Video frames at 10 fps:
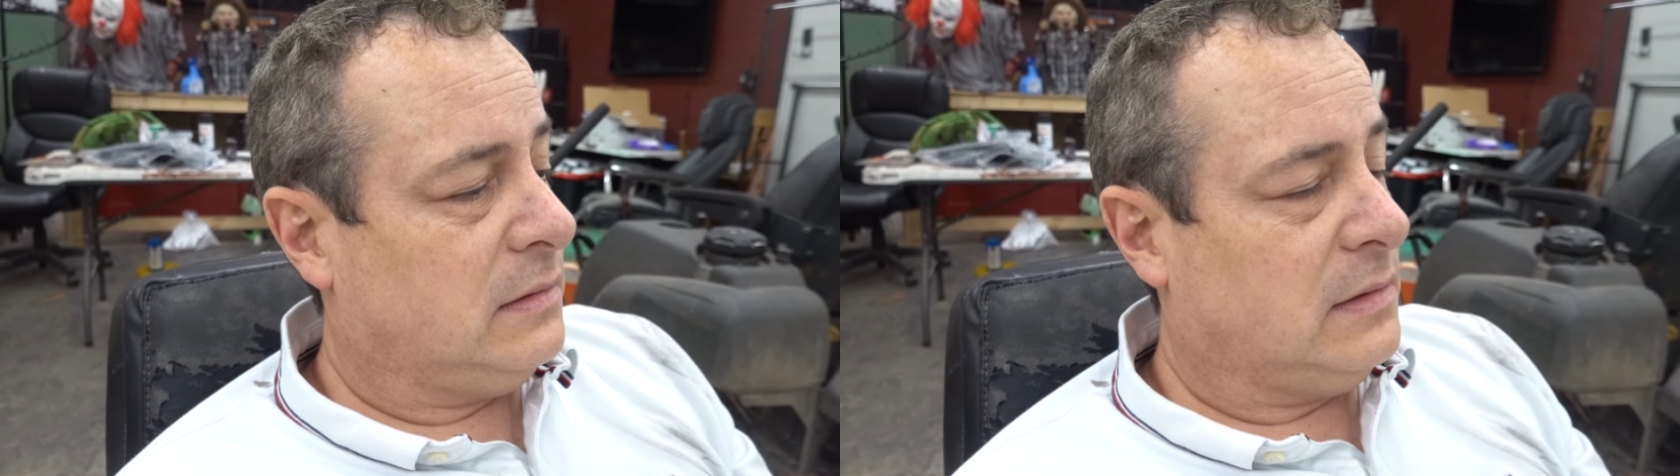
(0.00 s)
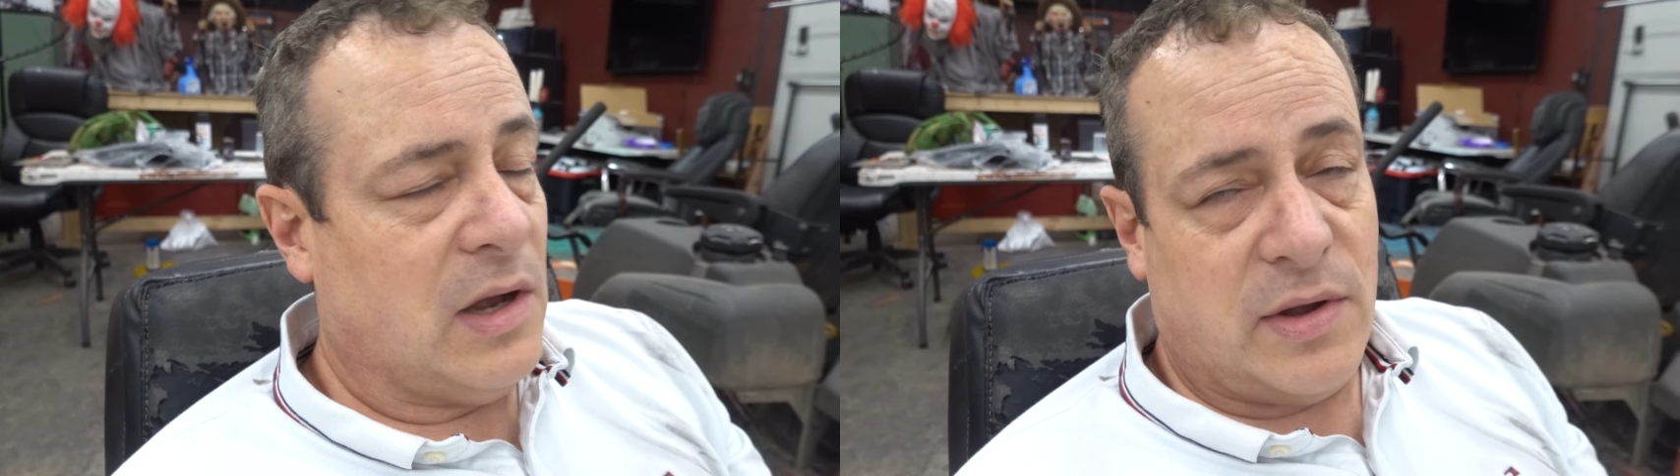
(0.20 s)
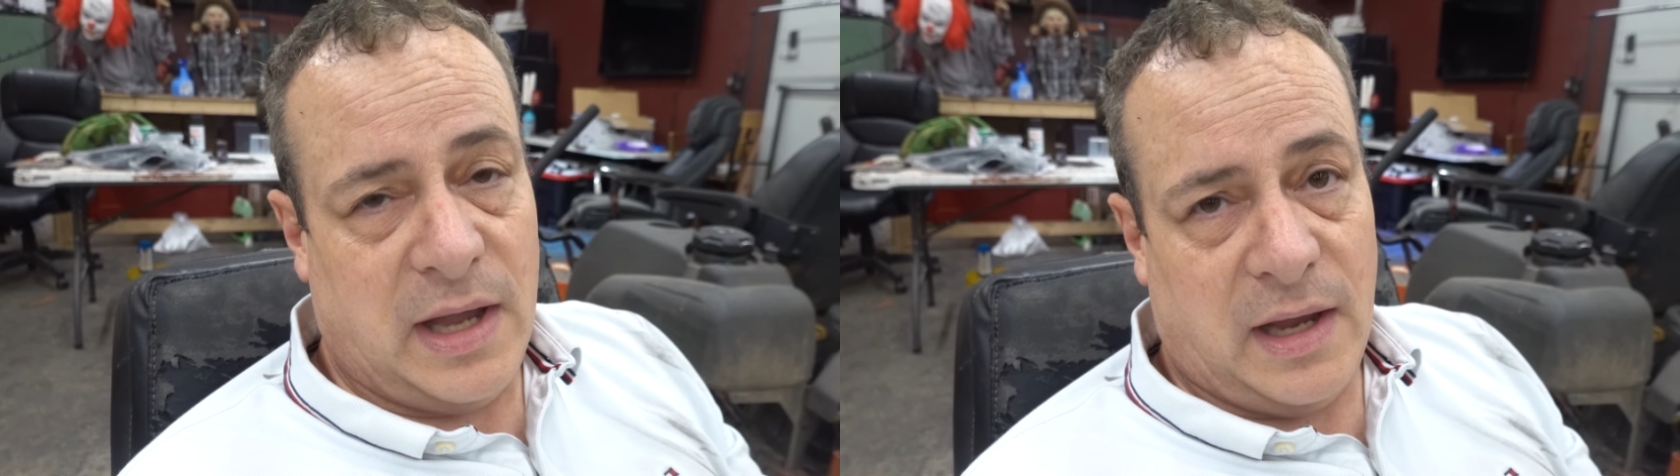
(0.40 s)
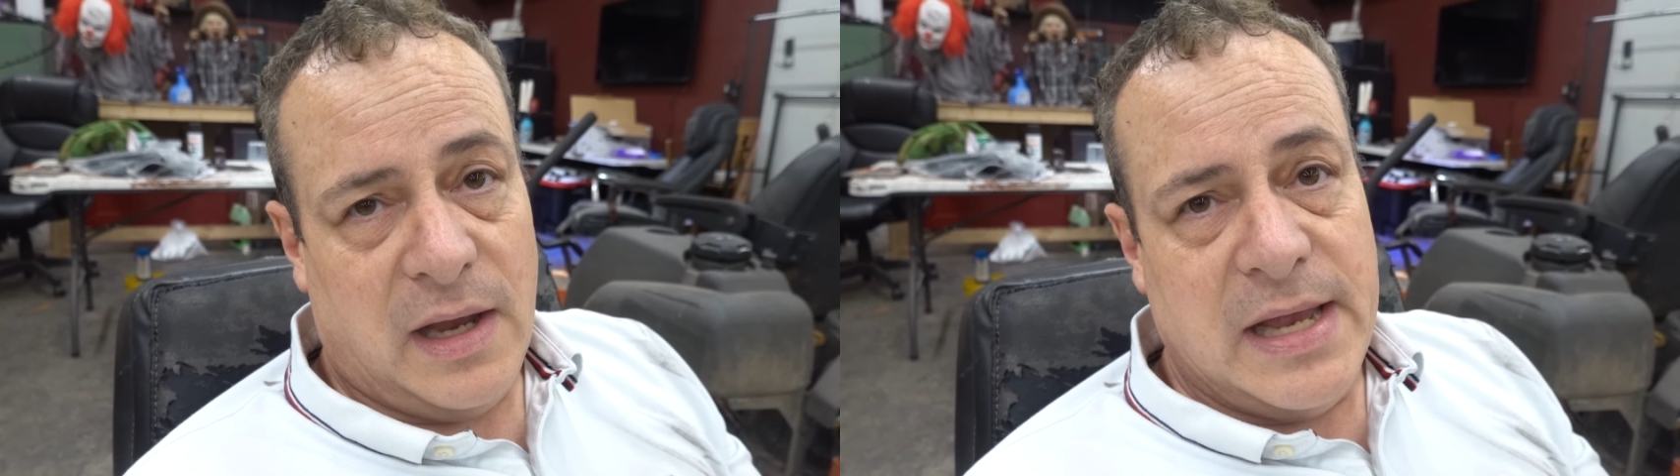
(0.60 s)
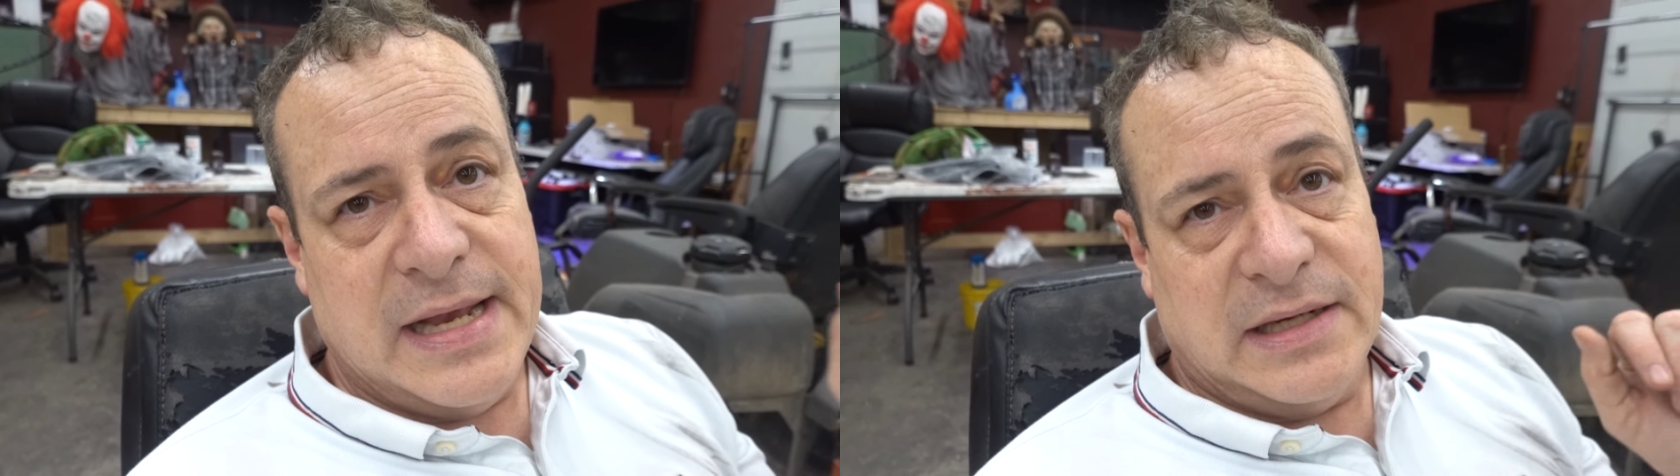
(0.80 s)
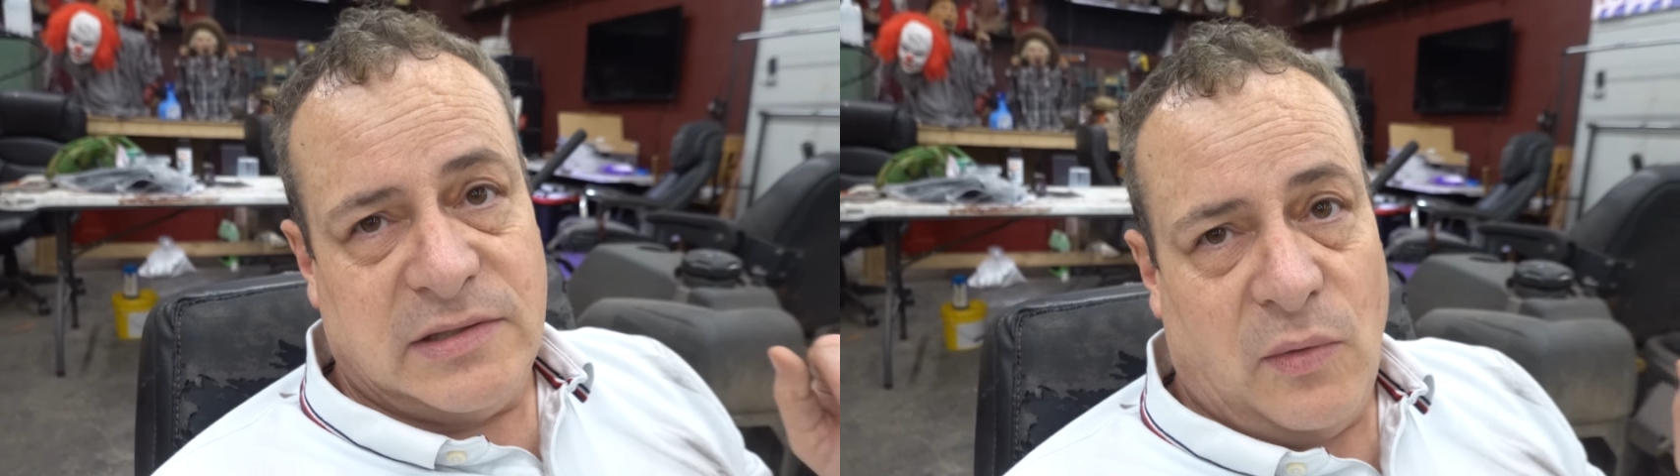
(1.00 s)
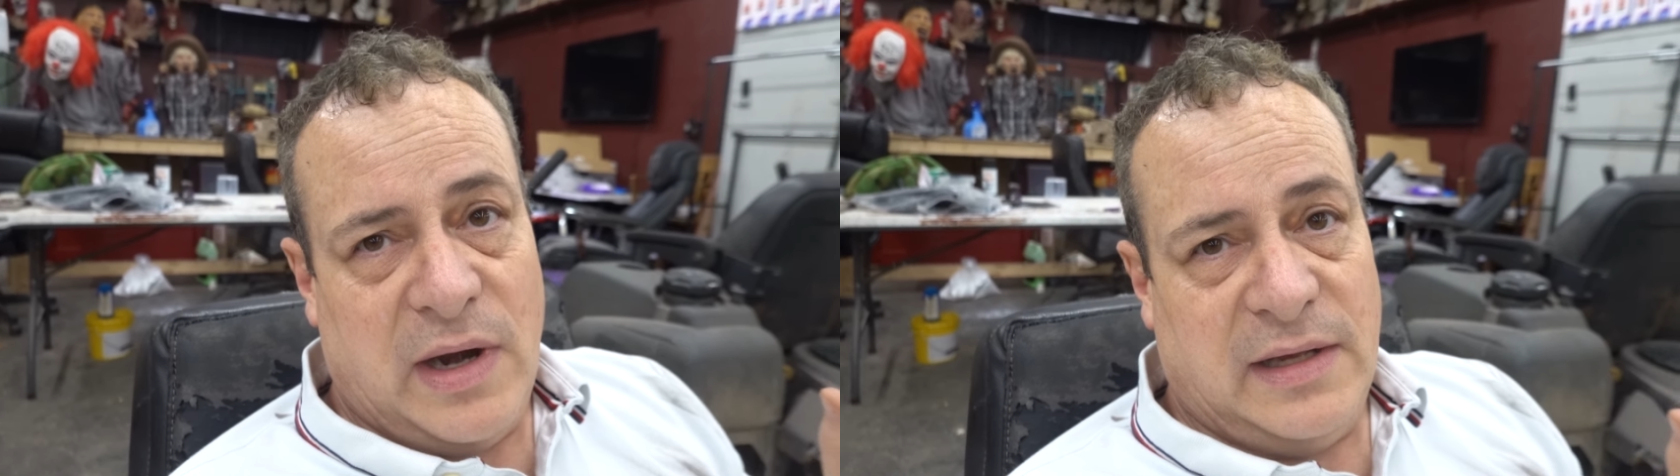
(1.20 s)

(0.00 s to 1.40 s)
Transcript: Okay, so what